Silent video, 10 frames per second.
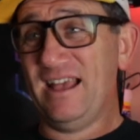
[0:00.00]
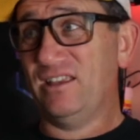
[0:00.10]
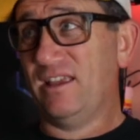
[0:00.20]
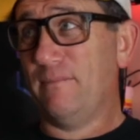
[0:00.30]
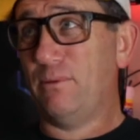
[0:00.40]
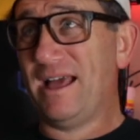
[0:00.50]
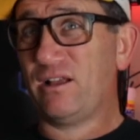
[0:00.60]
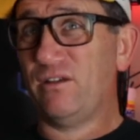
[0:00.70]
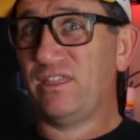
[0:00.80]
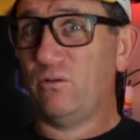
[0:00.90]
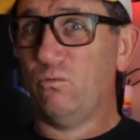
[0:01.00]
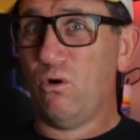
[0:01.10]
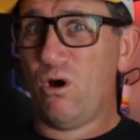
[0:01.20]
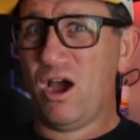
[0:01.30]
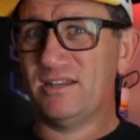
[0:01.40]
You can get black, I think
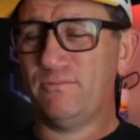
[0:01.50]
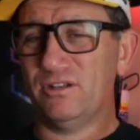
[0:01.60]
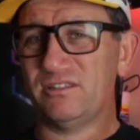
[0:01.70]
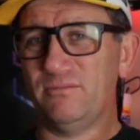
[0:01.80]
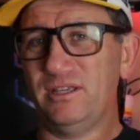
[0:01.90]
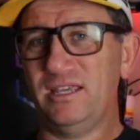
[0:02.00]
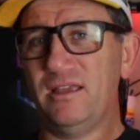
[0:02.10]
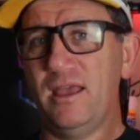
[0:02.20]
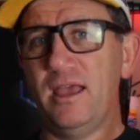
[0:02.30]
white, possibly.